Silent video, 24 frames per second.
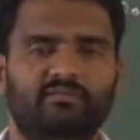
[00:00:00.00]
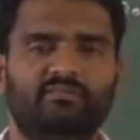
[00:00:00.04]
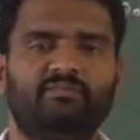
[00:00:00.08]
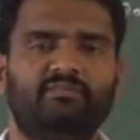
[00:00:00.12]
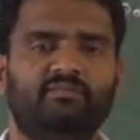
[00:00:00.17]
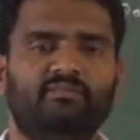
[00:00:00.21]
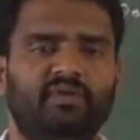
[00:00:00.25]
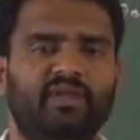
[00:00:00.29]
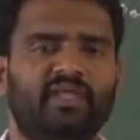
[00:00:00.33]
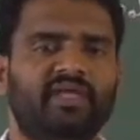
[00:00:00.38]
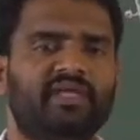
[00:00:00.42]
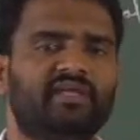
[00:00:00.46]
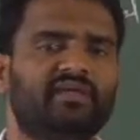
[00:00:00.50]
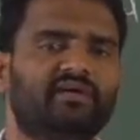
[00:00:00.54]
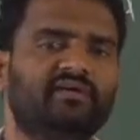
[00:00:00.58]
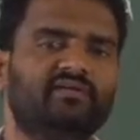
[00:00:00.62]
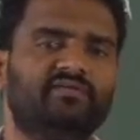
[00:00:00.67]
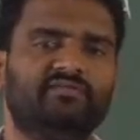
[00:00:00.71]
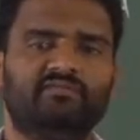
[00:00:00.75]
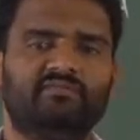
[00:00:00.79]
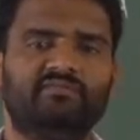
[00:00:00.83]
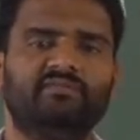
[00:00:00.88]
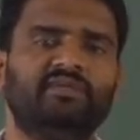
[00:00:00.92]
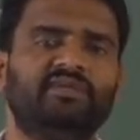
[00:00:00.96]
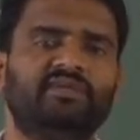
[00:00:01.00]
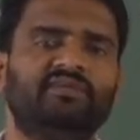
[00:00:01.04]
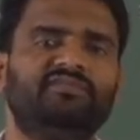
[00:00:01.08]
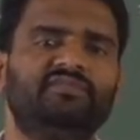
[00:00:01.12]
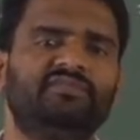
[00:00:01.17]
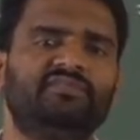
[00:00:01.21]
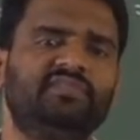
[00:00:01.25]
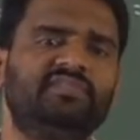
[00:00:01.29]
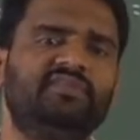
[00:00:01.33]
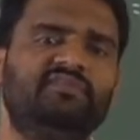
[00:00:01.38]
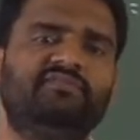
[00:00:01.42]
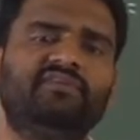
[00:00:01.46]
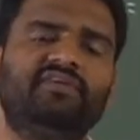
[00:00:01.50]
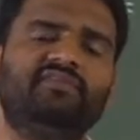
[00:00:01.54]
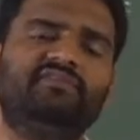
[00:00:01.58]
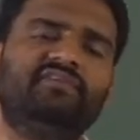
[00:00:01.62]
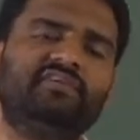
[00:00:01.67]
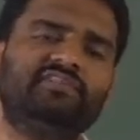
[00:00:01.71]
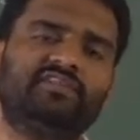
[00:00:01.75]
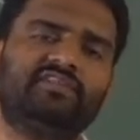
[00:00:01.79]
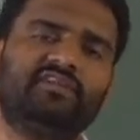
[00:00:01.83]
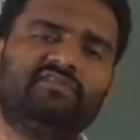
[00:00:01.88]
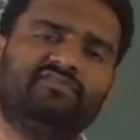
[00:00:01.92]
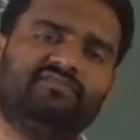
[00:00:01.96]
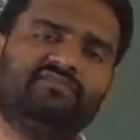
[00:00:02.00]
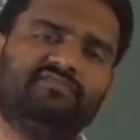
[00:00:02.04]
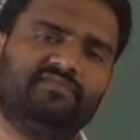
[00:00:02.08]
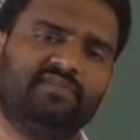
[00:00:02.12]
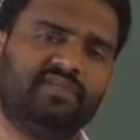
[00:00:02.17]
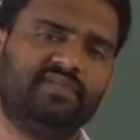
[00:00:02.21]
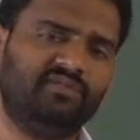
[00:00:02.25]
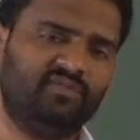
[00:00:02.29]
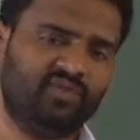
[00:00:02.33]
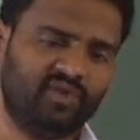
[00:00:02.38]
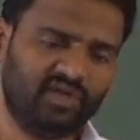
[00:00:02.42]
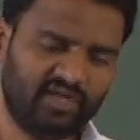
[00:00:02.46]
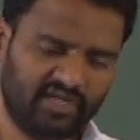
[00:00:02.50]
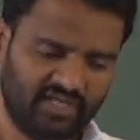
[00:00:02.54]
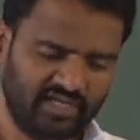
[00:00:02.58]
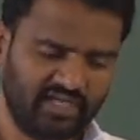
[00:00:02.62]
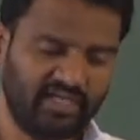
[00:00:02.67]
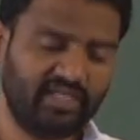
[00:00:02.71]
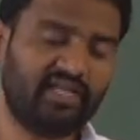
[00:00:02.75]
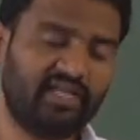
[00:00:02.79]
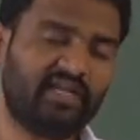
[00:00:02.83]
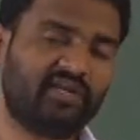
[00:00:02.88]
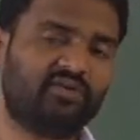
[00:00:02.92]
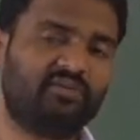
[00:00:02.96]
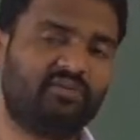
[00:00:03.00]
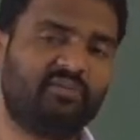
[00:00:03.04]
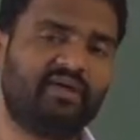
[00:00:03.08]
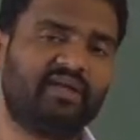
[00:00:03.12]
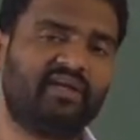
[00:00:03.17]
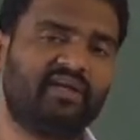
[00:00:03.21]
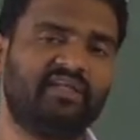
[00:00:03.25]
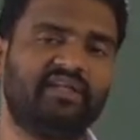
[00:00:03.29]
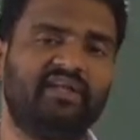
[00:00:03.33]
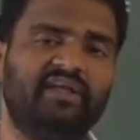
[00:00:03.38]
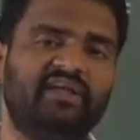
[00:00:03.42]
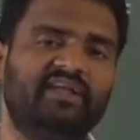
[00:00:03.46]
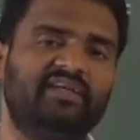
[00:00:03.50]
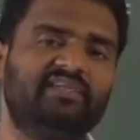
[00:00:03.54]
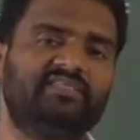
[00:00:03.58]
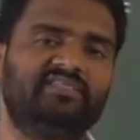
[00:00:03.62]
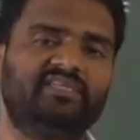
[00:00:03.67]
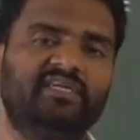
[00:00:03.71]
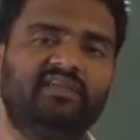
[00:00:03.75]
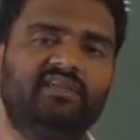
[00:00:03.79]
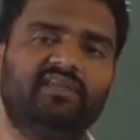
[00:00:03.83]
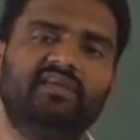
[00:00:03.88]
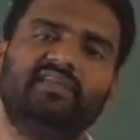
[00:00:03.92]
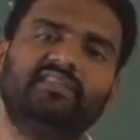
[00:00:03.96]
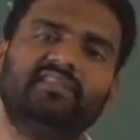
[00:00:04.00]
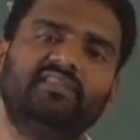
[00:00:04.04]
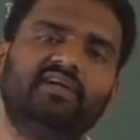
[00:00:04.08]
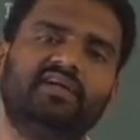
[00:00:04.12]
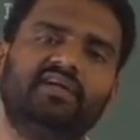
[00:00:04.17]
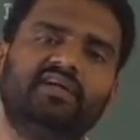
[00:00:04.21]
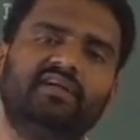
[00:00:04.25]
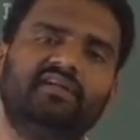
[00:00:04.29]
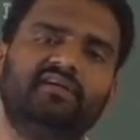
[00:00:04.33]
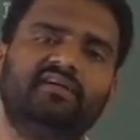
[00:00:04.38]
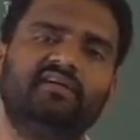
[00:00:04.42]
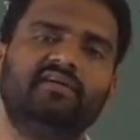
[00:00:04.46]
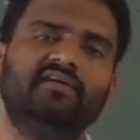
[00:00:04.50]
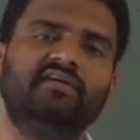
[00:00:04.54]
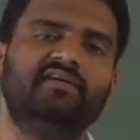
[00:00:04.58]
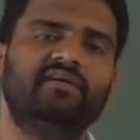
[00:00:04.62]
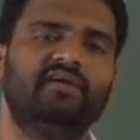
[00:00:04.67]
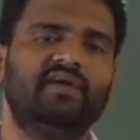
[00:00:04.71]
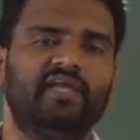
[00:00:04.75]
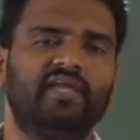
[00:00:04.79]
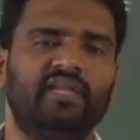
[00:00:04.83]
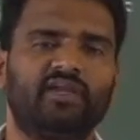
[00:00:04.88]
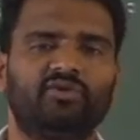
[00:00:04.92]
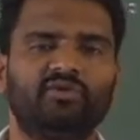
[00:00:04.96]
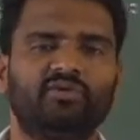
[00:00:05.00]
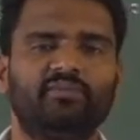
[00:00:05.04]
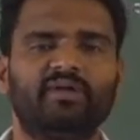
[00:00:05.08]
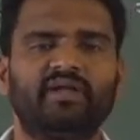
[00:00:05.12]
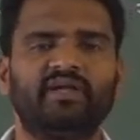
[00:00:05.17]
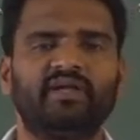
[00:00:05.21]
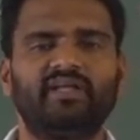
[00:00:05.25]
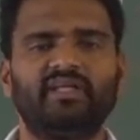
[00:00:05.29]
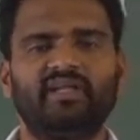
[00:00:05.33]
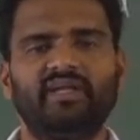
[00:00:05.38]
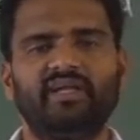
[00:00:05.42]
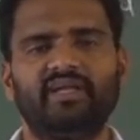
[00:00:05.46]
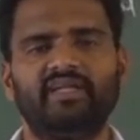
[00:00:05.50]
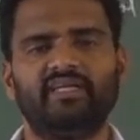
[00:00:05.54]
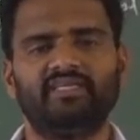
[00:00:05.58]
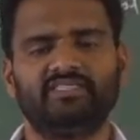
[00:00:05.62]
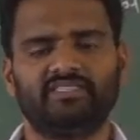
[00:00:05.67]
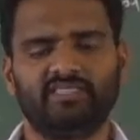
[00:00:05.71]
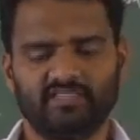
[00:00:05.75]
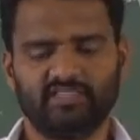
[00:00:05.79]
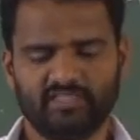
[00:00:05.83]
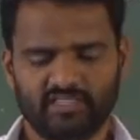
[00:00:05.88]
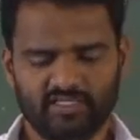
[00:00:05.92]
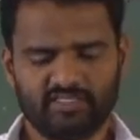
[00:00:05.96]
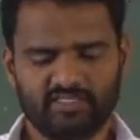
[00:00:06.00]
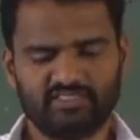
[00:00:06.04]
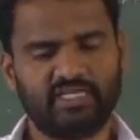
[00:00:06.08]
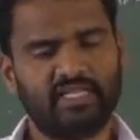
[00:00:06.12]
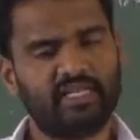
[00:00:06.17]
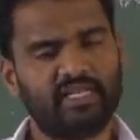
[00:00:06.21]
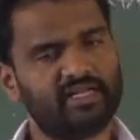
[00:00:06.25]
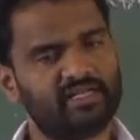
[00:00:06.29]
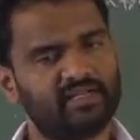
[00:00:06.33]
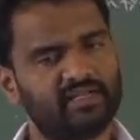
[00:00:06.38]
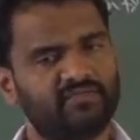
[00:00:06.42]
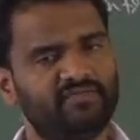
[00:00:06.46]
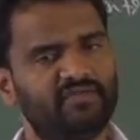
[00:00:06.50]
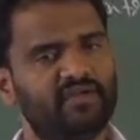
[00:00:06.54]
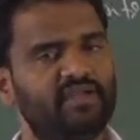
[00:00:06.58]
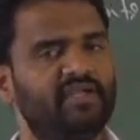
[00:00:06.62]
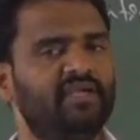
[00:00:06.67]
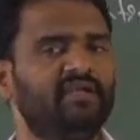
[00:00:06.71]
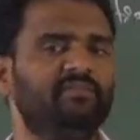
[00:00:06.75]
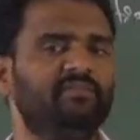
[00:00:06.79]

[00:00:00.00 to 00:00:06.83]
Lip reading: if you see the wave nature of that what any electromagnetic radiation, in that electromagnetic radiation there is electric field and